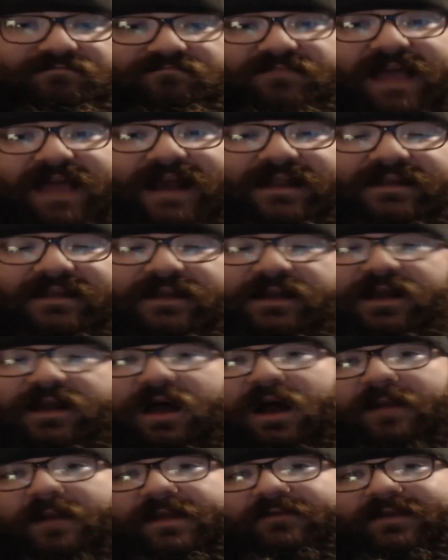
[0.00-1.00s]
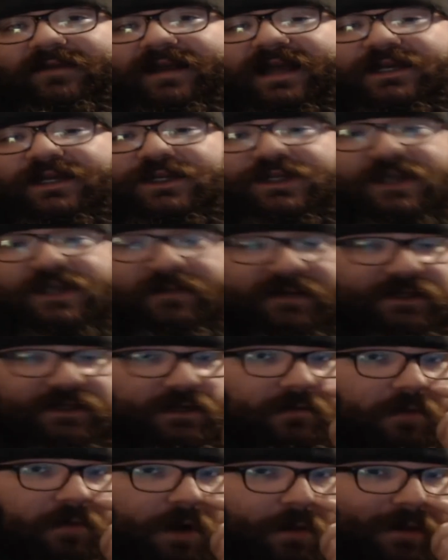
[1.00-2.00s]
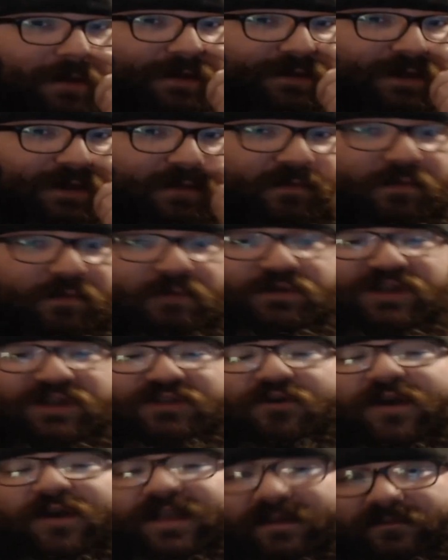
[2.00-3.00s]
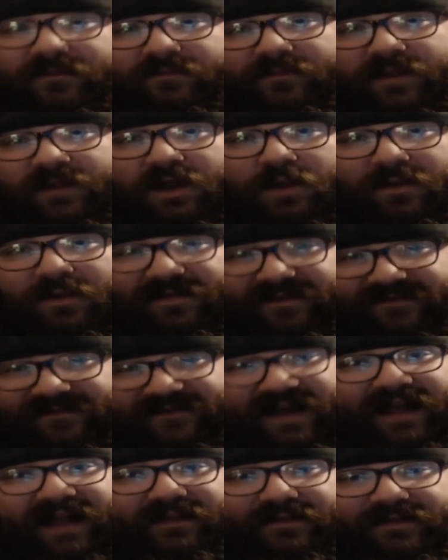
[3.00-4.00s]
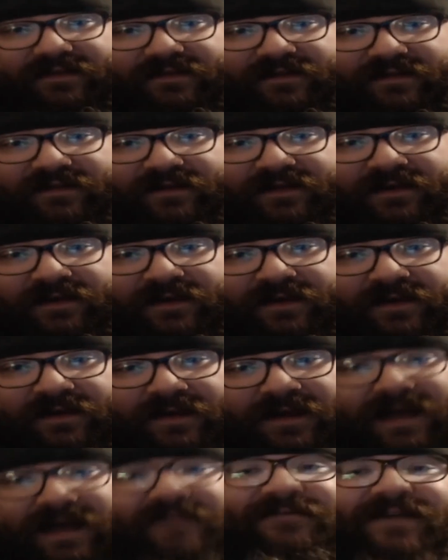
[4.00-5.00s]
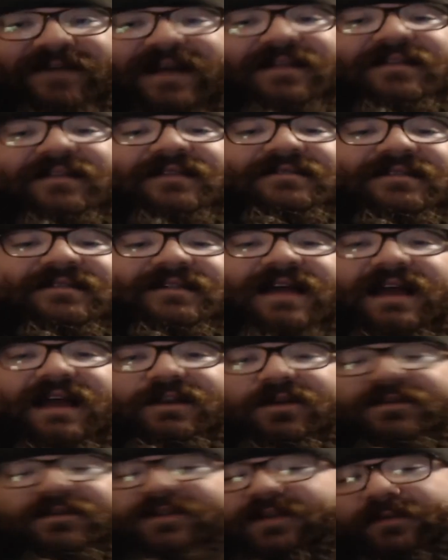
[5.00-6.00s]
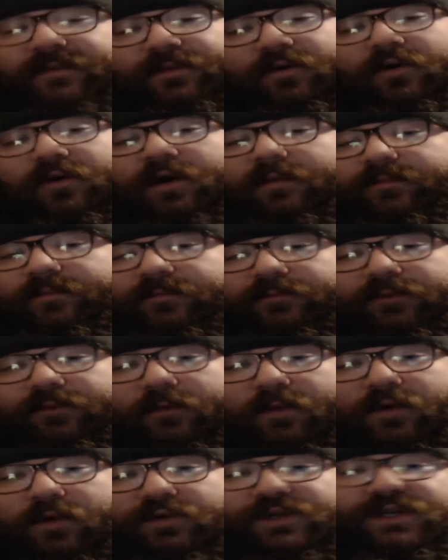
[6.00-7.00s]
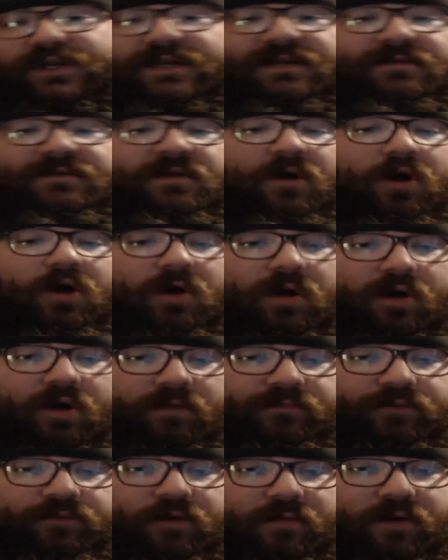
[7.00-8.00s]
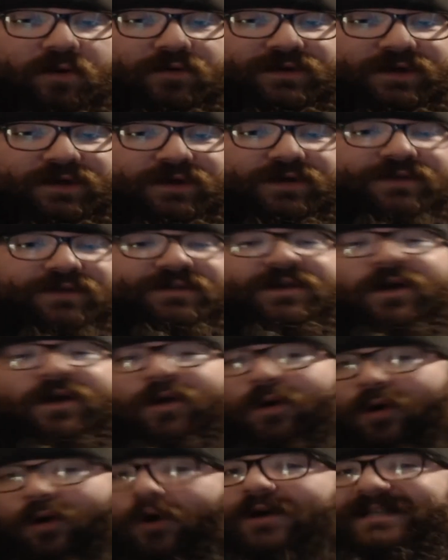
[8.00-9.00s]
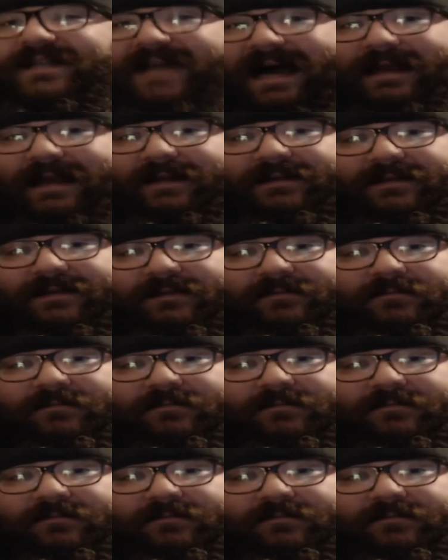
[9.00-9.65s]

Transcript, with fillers: Talent can harm their relationship and to the point where some will destroy them with the fans. And fans can decide not to support a promotion, promoters, or talent.